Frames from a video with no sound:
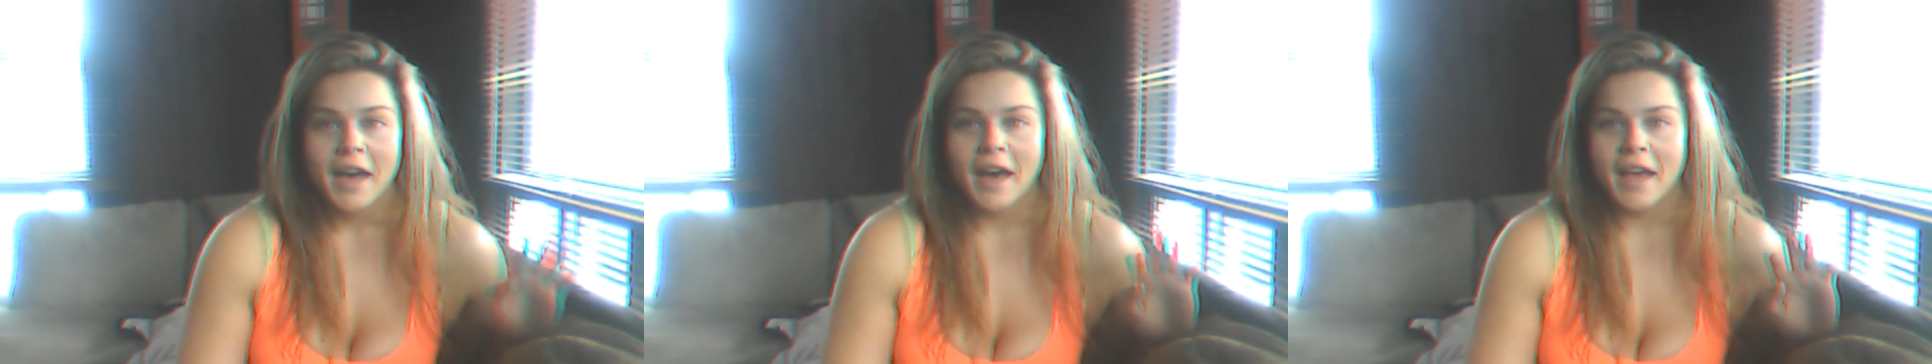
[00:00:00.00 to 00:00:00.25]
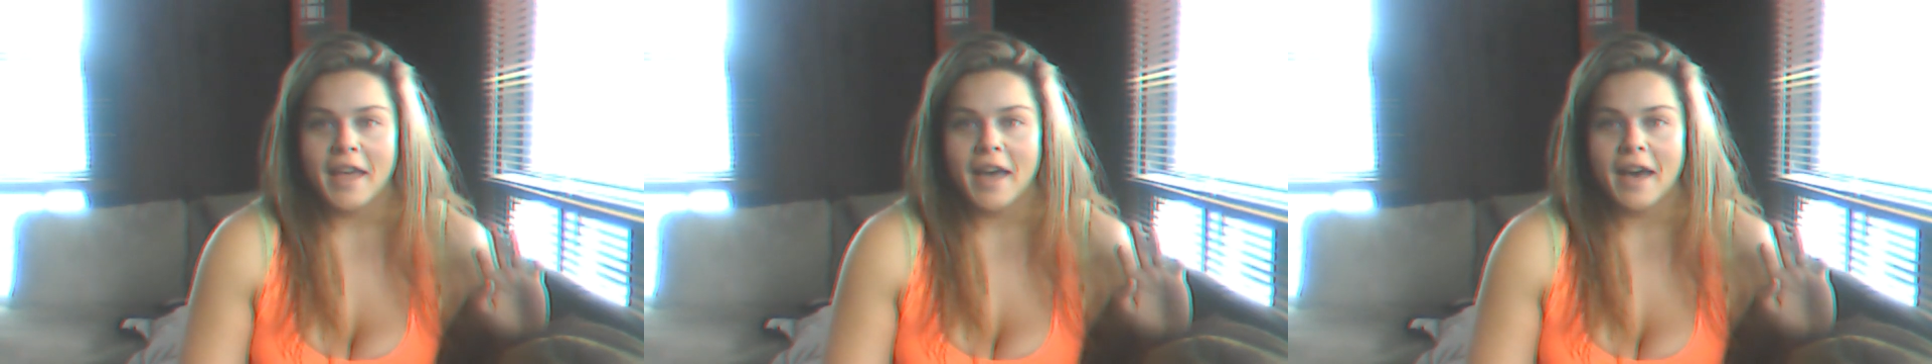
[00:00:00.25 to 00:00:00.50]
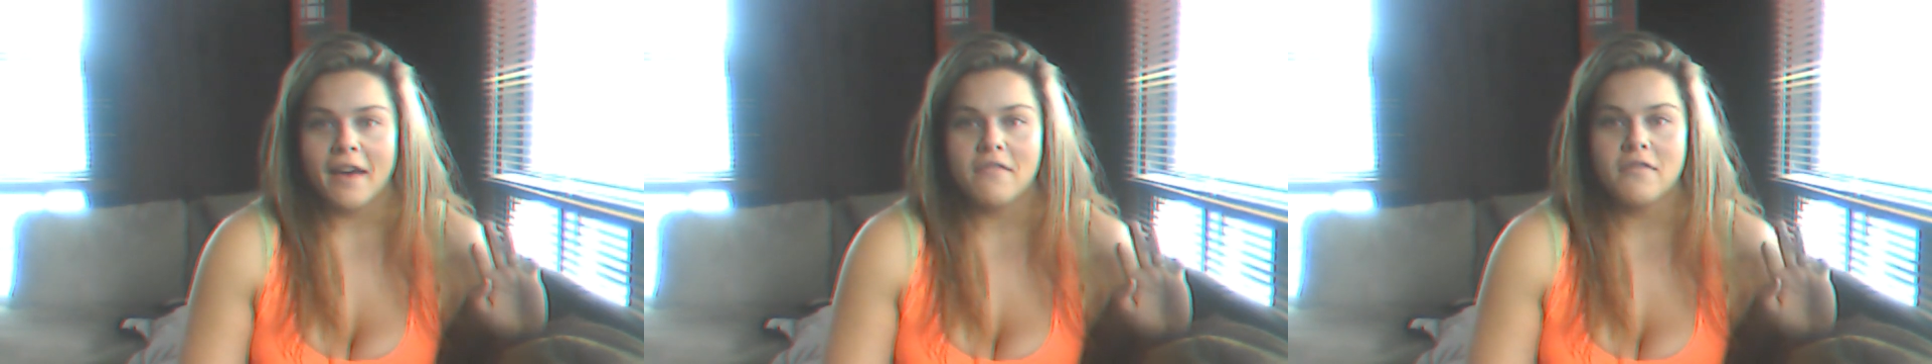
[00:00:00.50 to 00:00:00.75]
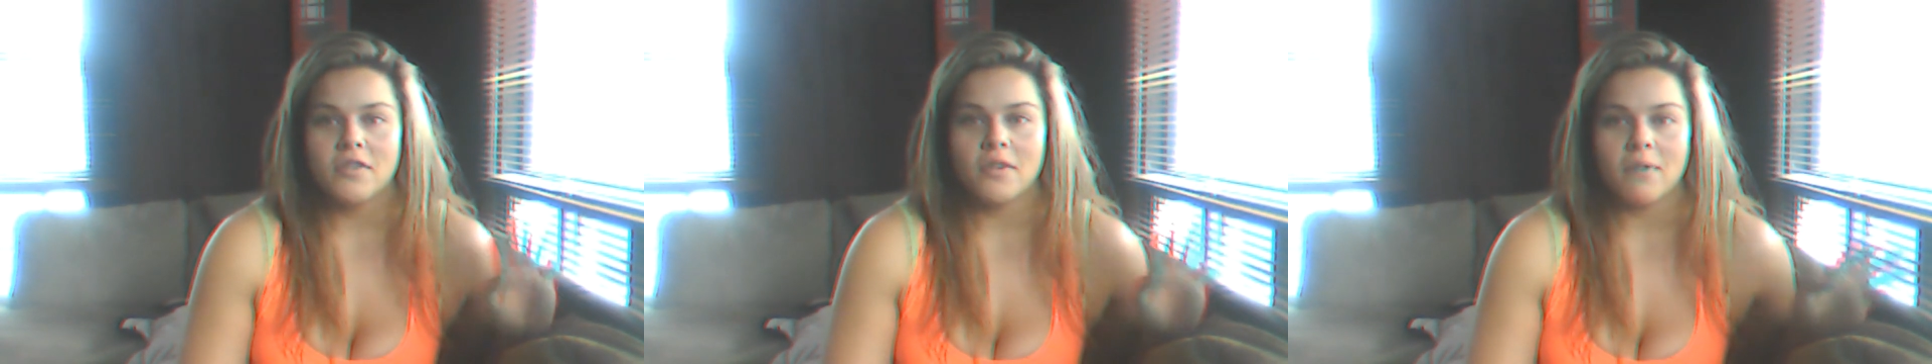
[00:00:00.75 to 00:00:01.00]
I
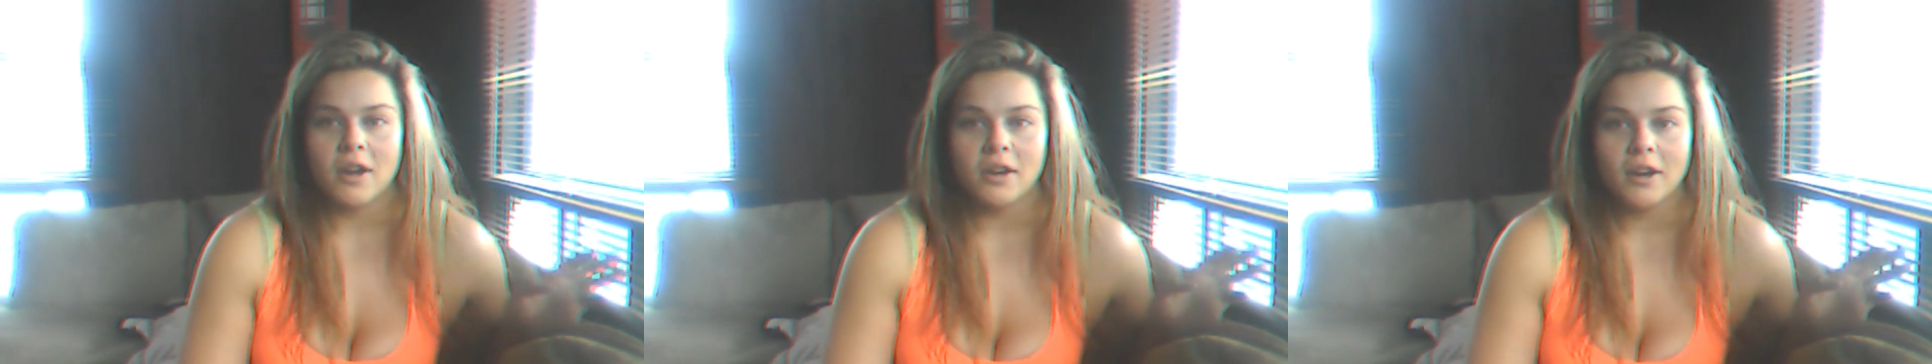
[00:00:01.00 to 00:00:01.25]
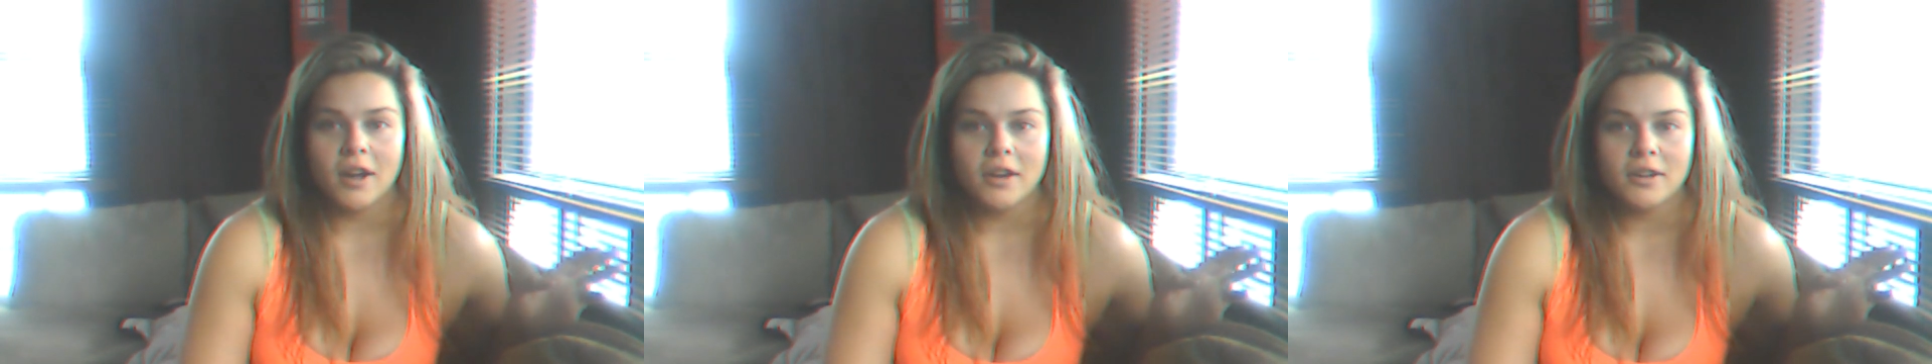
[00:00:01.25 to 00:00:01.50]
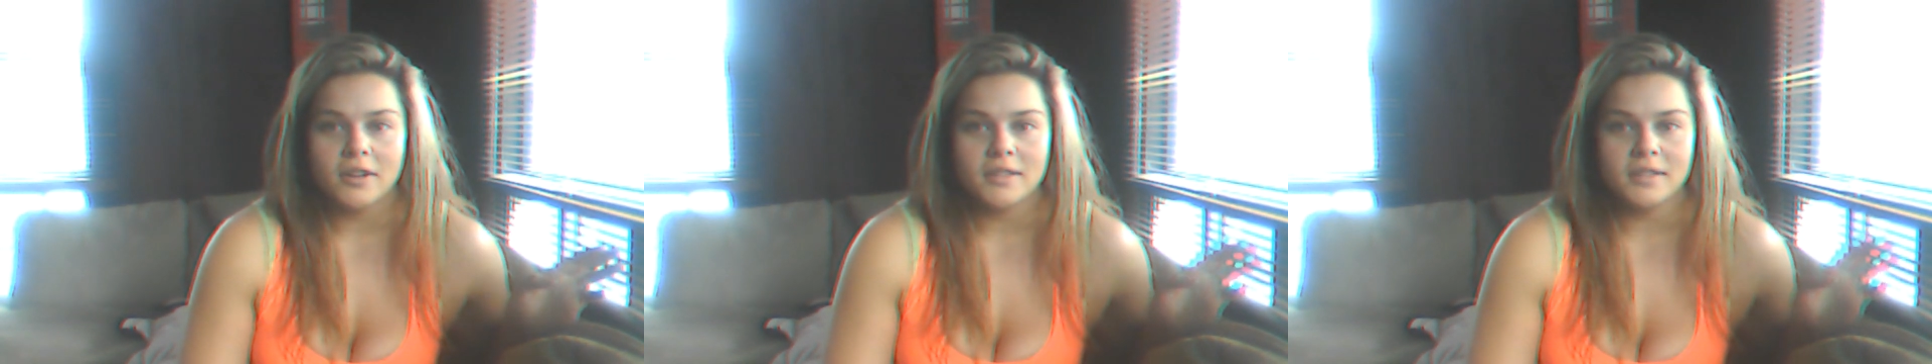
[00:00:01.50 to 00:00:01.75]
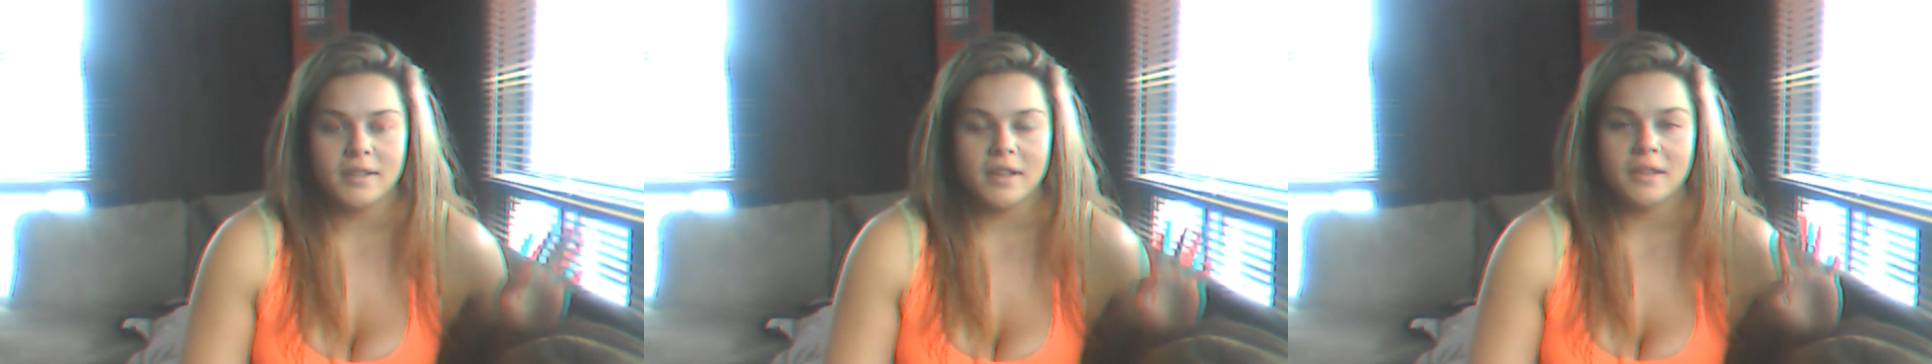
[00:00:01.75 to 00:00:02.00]
have the Wonder
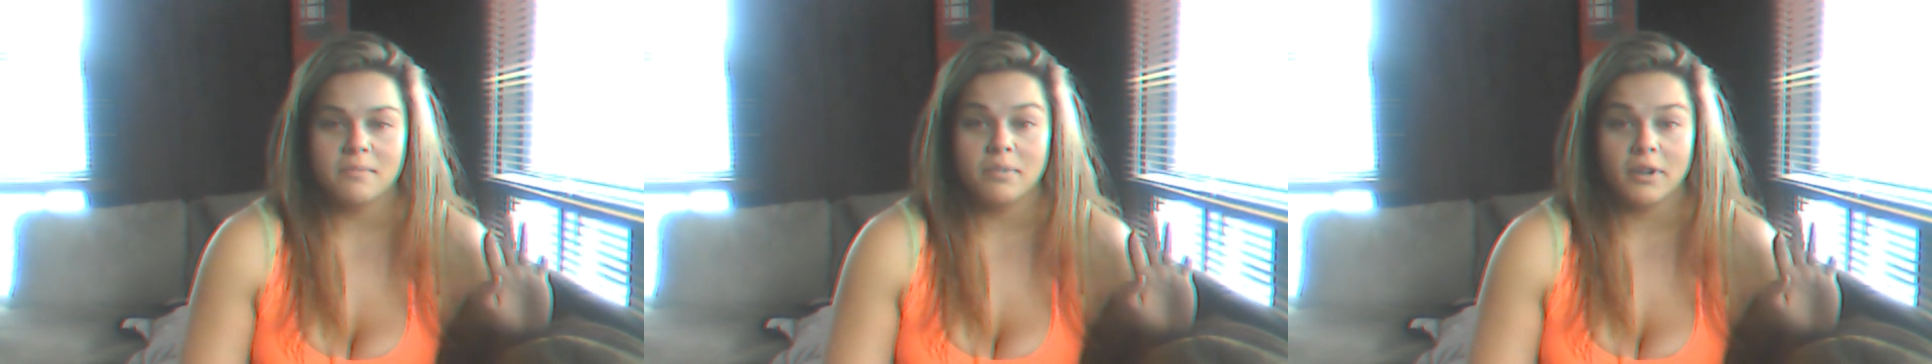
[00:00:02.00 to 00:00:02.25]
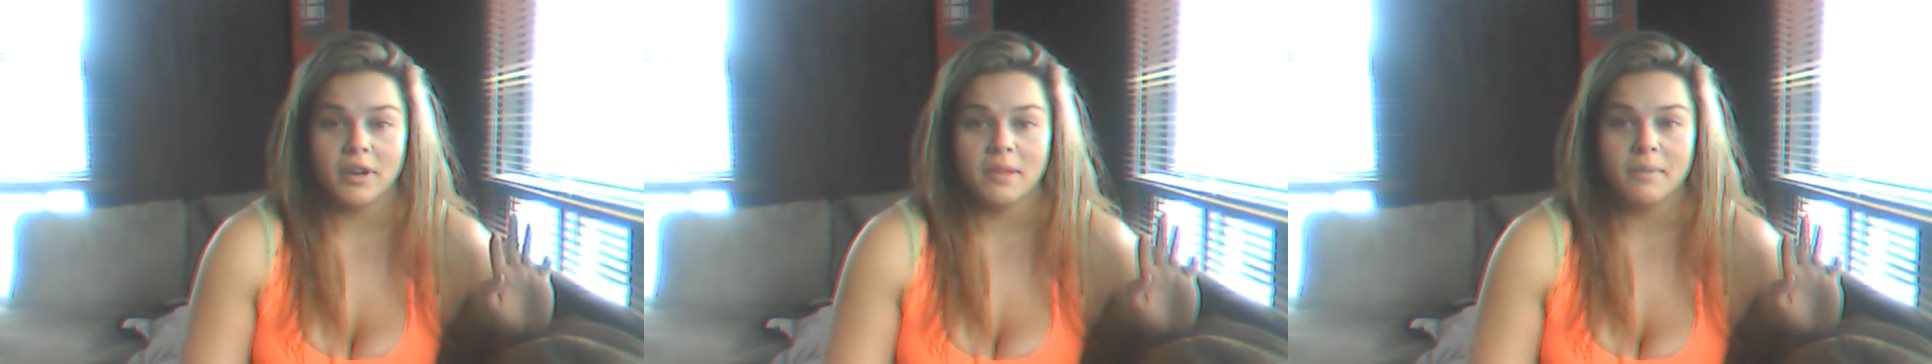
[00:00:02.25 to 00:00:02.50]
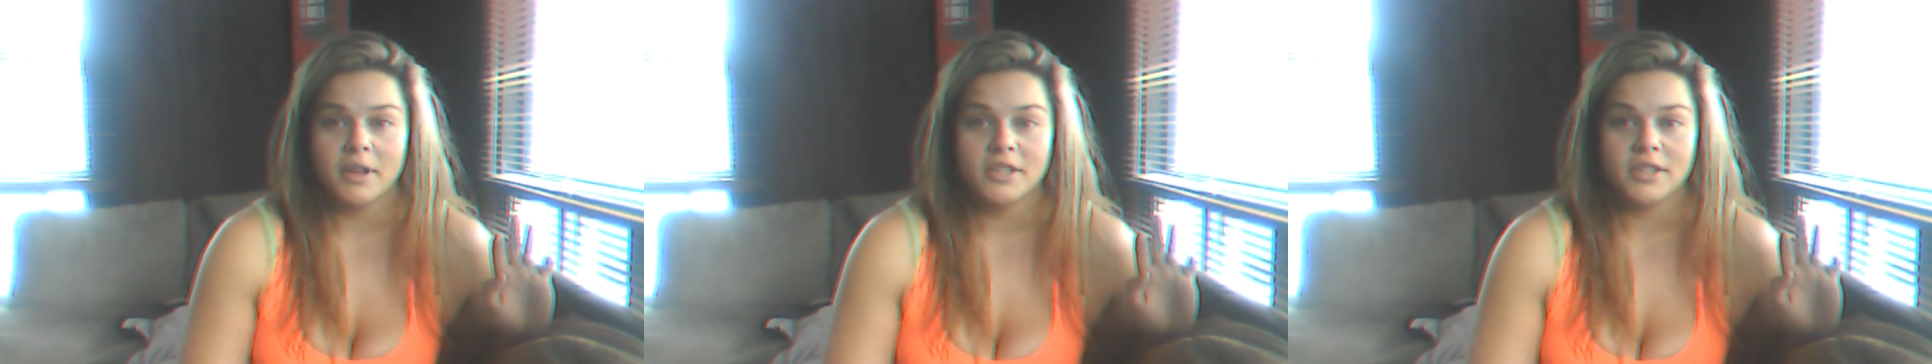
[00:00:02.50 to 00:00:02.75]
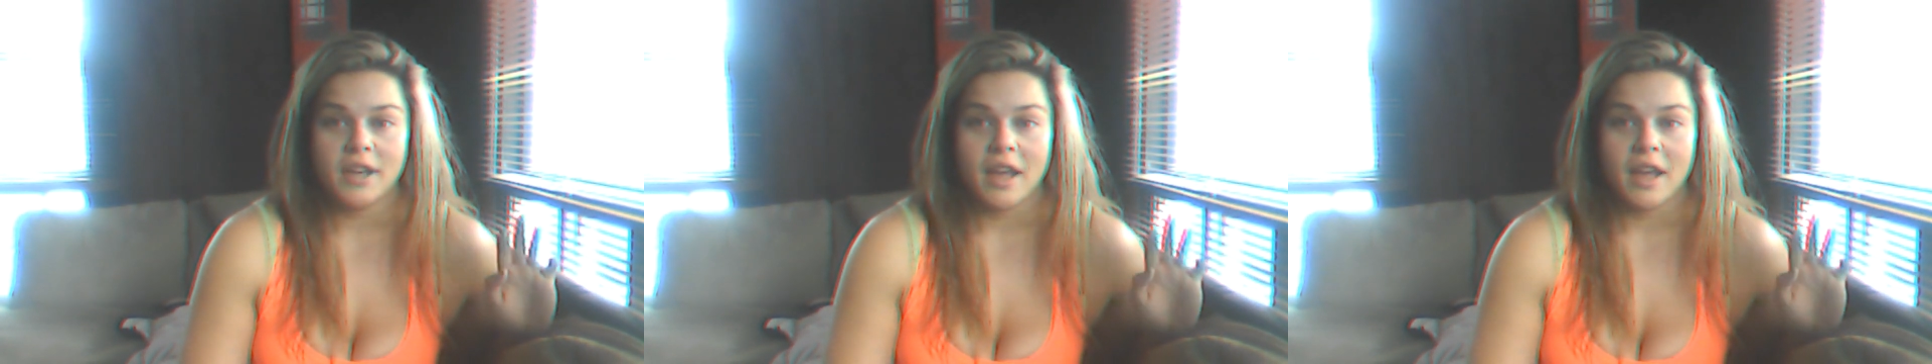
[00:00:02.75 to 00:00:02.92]
Unders in pretty much